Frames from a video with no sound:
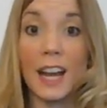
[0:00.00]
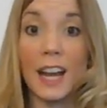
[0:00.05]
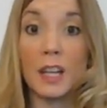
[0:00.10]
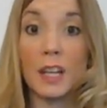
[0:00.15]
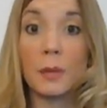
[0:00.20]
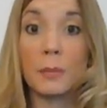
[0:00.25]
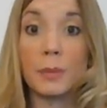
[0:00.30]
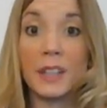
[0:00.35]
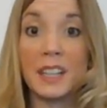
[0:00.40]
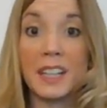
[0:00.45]
I
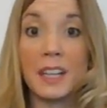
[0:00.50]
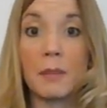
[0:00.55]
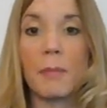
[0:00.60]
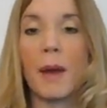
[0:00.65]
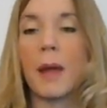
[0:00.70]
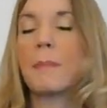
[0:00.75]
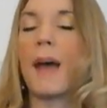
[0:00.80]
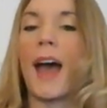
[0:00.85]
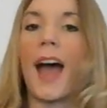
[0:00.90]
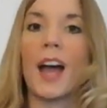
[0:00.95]
completed
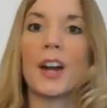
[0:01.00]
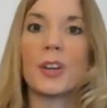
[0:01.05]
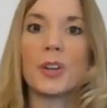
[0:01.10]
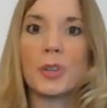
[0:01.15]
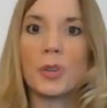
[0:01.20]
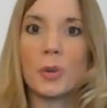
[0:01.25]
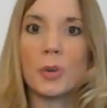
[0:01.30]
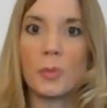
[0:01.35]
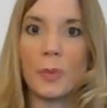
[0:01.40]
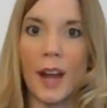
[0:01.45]
my pattern
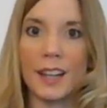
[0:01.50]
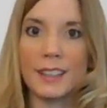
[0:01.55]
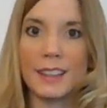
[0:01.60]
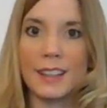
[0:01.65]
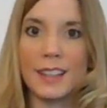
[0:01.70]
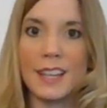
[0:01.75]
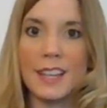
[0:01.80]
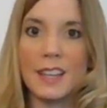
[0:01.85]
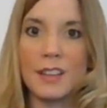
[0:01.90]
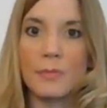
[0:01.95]

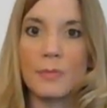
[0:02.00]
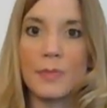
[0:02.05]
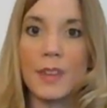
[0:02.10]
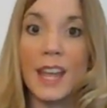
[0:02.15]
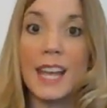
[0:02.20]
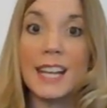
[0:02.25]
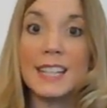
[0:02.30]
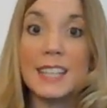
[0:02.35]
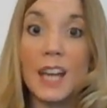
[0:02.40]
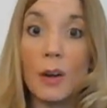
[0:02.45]
correctly,
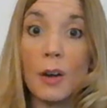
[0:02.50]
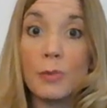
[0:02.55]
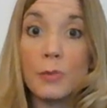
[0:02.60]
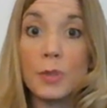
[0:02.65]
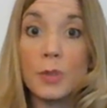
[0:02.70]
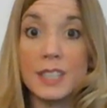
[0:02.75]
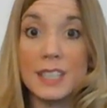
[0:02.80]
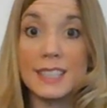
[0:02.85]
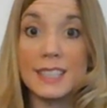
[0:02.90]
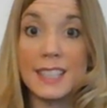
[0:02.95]
it's
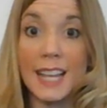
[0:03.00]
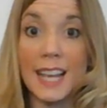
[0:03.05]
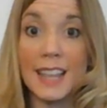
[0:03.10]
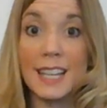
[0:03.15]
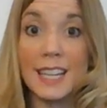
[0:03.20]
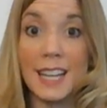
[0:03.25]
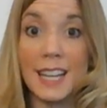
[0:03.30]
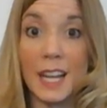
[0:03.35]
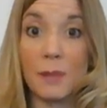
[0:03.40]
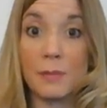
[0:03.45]
helpful to say
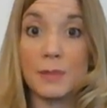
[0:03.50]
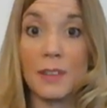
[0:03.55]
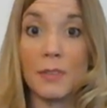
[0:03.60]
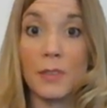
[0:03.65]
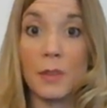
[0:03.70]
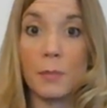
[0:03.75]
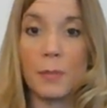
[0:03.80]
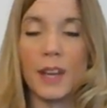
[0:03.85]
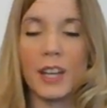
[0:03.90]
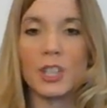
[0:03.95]
the names of
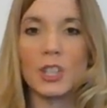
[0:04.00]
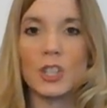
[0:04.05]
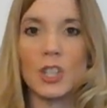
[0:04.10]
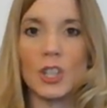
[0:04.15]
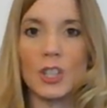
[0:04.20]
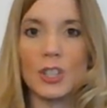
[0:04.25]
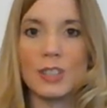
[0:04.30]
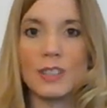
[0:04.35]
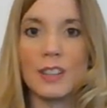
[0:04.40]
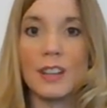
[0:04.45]
the
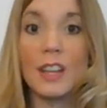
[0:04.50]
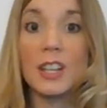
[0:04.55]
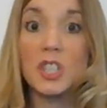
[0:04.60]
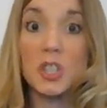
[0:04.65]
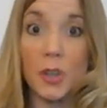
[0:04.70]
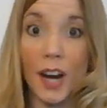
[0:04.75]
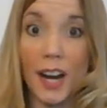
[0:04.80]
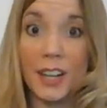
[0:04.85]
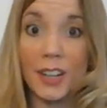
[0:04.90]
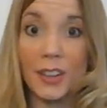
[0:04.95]
pictures.
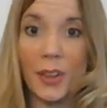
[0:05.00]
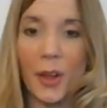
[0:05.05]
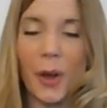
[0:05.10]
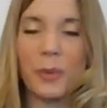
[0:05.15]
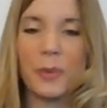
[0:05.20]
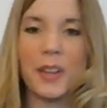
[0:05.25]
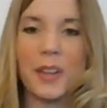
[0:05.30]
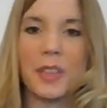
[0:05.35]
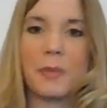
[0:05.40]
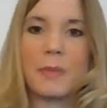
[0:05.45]
Try it
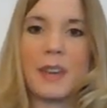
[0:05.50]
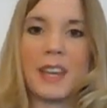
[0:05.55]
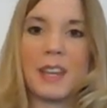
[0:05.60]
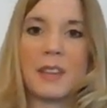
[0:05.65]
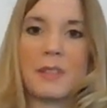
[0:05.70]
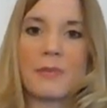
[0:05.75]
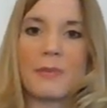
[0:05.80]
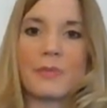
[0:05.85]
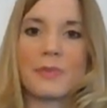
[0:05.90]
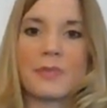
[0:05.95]
along with
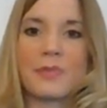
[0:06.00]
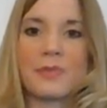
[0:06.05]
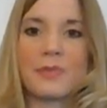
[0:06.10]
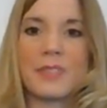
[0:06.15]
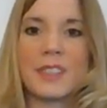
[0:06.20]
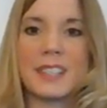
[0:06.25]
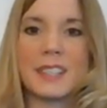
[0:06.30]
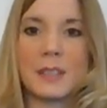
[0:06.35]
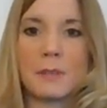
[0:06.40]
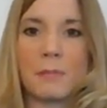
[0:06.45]
me.
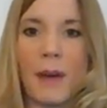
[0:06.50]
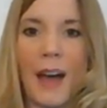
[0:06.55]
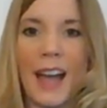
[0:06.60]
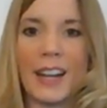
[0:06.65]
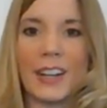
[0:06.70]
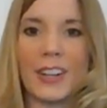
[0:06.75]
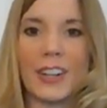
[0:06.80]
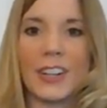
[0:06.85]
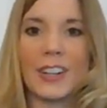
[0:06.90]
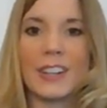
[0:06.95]

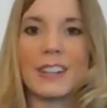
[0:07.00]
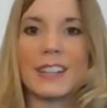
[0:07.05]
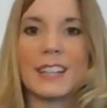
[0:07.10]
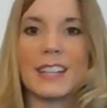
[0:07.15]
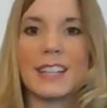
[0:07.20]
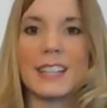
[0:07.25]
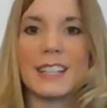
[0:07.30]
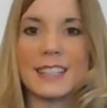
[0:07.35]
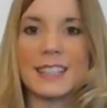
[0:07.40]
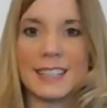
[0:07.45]
Spider,
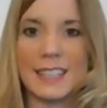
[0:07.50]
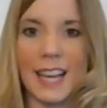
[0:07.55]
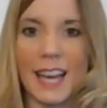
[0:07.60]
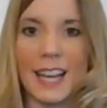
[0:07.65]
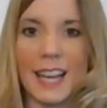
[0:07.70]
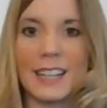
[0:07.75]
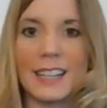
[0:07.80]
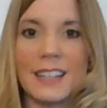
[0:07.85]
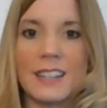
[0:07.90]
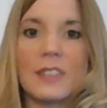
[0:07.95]

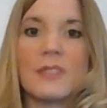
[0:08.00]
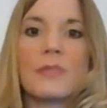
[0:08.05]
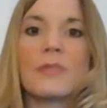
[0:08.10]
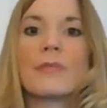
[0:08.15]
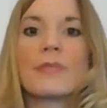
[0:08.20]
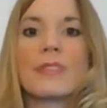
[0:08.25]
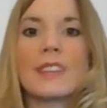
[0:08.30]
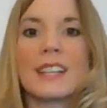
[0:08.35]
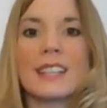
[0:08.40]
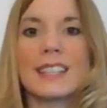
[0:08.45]
sun,
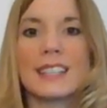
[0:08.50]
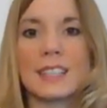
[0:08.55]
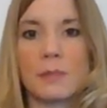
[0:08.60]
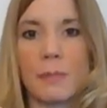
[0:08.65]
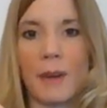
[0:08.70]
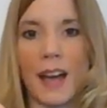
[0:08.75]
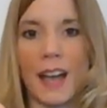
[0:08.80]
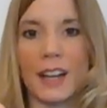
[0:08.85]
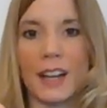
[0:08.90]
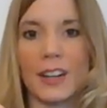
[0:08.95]

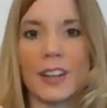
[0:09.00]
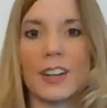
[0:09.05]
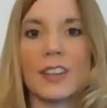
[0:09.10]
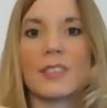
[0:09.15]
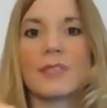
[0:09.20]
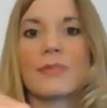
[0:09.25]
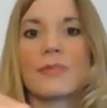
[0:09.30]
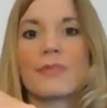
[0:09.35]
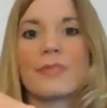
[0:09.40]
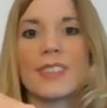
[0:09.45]
spider,
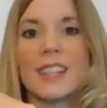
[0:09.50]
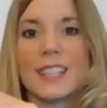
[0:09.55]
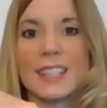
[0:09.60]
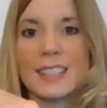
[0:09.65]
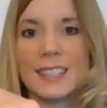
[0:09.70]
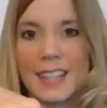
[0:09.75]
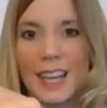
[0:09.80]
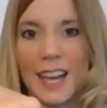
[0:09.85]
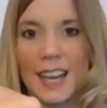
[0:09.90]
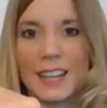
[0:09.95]

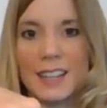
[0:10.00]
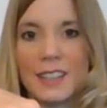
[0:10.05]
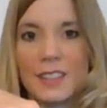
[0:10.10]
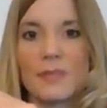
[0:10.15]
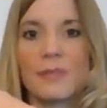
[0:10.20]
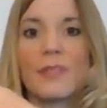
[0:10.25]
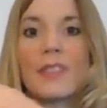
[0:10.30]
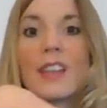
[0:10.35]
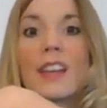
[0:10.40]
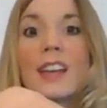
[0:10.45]
sun,
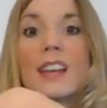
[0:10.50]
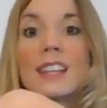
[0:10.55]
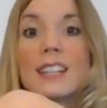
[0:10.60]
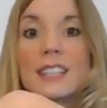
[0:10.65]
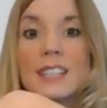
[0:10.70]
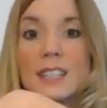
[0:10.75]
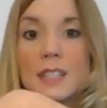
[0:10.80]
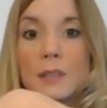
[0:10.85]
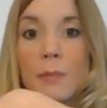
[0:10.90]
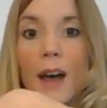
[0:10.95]

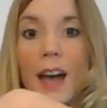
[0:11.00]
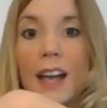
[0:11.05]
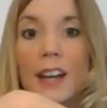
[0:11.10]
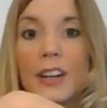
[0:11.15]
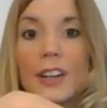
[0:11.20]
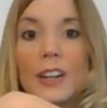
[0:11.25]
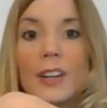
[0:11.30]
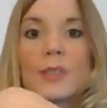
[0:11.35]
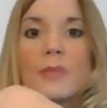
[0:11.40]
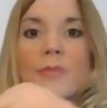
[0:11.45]

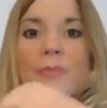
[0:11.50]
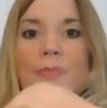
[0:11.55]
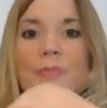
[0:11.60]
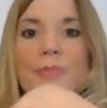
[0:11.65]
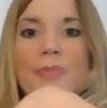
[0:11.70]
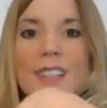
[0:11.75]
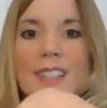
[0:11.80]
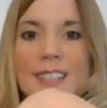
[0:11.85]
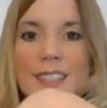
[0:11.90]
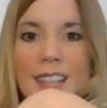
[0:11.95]
spider,
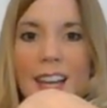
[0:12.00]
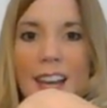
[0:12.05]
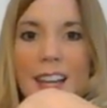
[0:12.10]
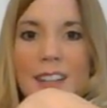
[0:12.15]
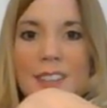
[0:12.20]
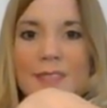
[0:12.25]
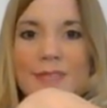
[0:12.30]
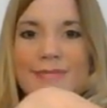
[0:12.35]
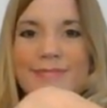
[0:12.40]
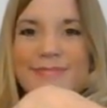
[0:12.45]

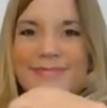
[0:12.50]
sun.